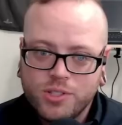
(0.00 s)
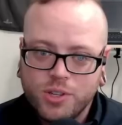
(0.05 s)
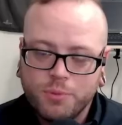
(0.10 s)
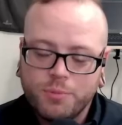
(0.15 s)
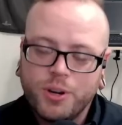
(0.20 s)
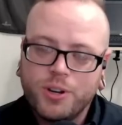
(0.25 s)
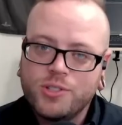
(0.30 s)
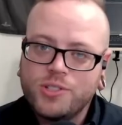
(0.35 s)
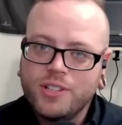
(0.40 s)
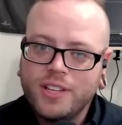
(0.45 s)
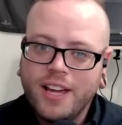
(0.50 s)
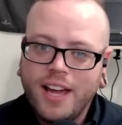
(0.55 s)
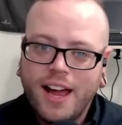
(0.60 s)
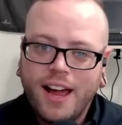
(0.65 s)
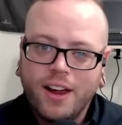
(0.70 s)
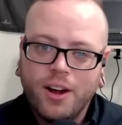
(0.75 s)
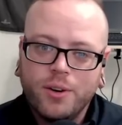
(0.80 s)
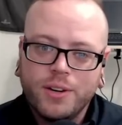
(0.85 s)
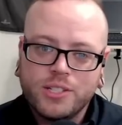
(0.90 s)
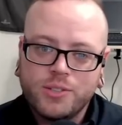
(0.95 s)
So personally,
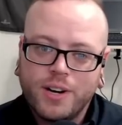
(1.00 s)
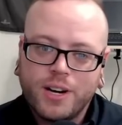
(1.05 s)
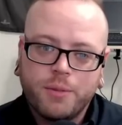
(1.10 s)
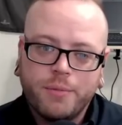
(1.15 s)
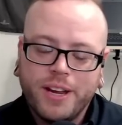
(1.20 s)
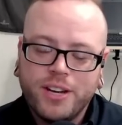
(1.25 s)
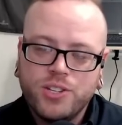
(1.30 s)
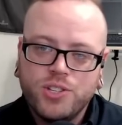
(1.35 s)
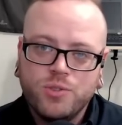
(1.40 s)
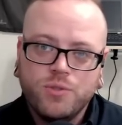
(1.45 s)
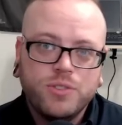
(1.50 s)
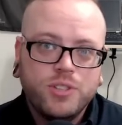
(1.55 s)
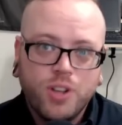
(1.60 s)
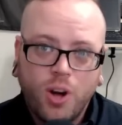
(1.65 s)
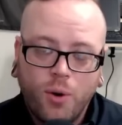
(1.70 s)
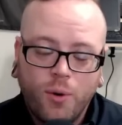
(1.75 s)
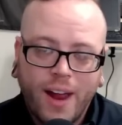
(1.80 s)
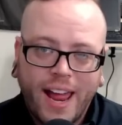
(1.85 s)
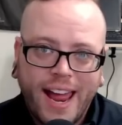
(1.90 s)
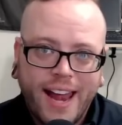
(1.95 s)
I always recommend you
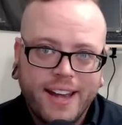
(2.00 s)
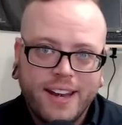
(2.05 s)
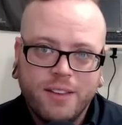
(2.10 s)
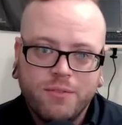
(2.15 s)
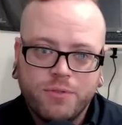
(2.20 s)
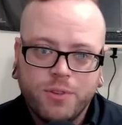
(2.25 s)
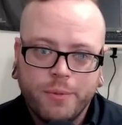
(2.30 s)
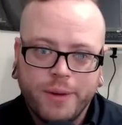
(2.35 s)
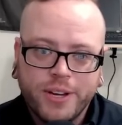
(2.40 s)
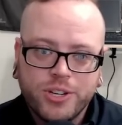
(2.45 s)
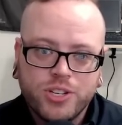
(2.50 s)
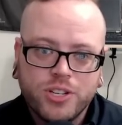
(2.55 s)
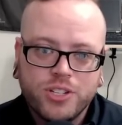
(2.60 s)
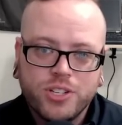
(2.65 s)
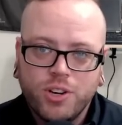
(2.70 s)
don't add information